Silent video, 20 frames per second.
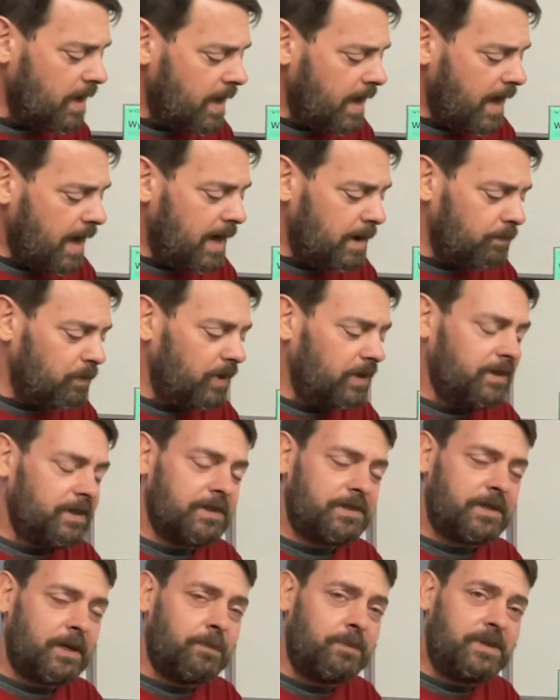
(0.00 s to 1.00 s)
I bring
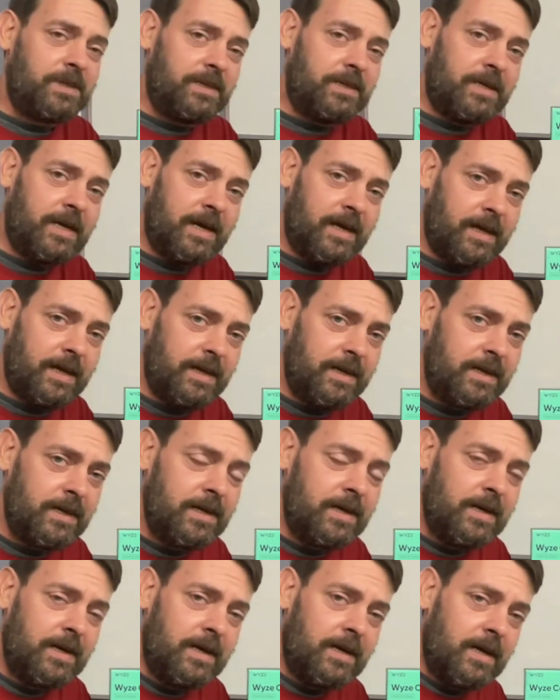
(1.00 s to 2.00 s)
this up today.
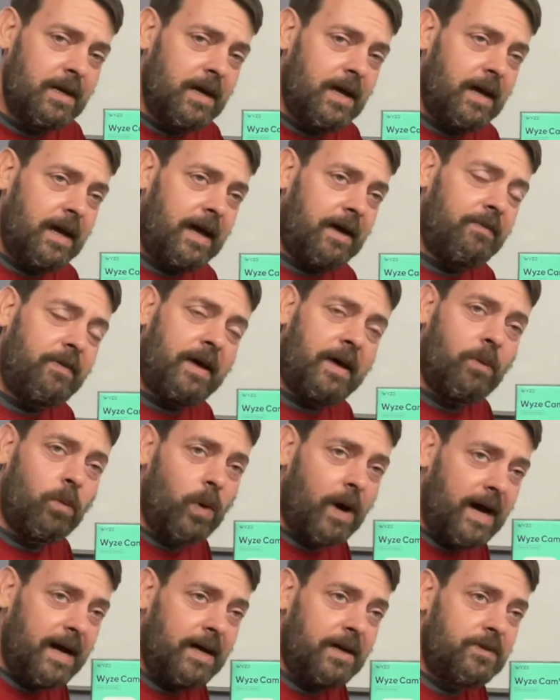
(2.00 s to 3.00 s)
I've had
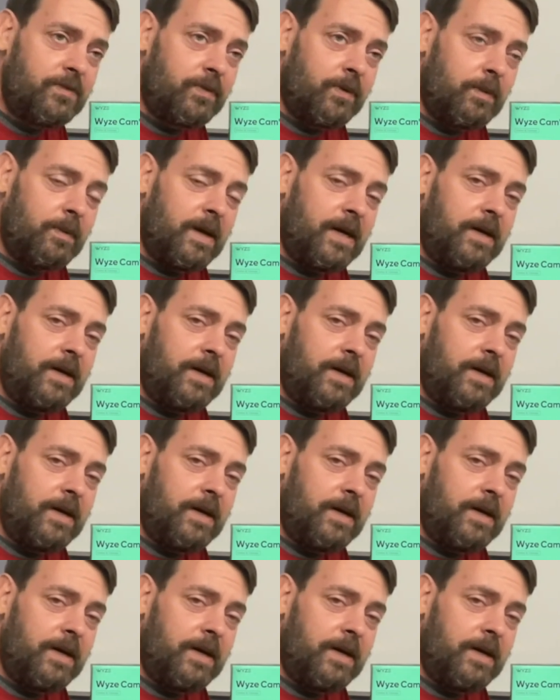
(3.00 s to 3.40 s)
Wyze for about